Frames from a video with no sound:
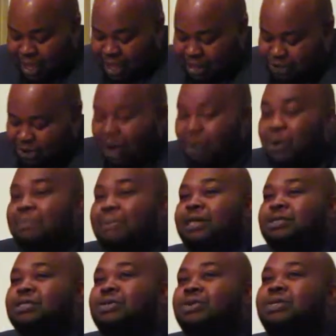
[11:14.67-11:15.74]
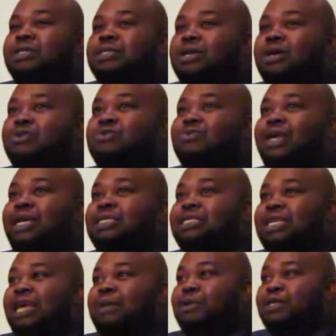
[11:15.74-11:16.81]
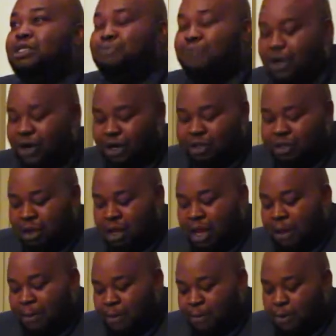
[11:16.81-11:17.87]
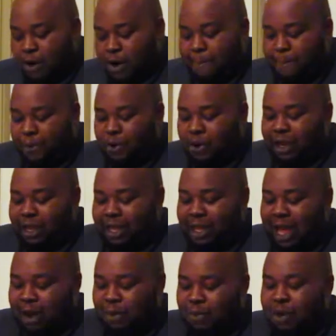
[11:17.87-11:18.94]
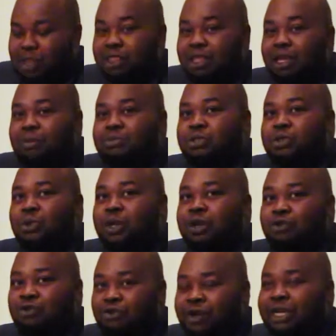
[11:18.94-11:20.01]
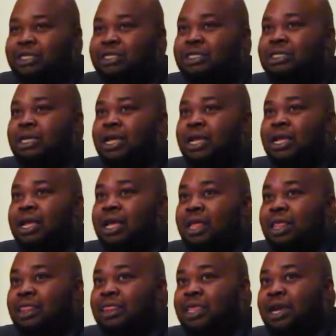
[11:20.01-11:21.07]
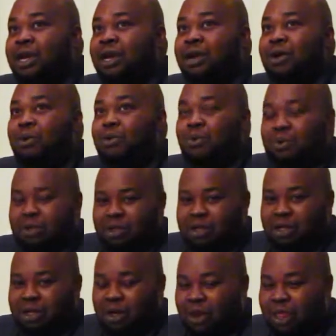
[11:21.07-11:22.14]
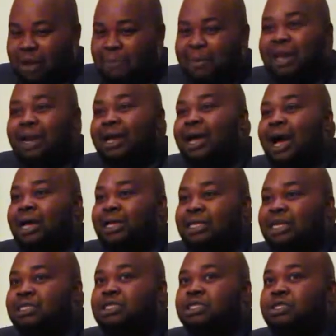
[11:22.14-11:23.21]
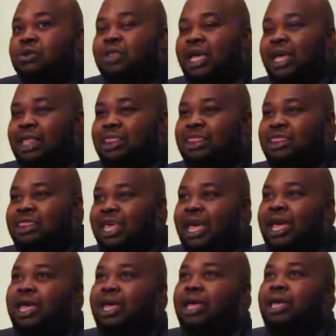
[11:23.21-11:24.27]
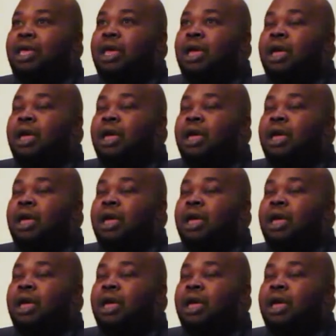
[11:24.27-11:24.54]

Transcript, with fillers: And so I want my students to go through that same experience. More importantly, I want them to increase their metacognition so that they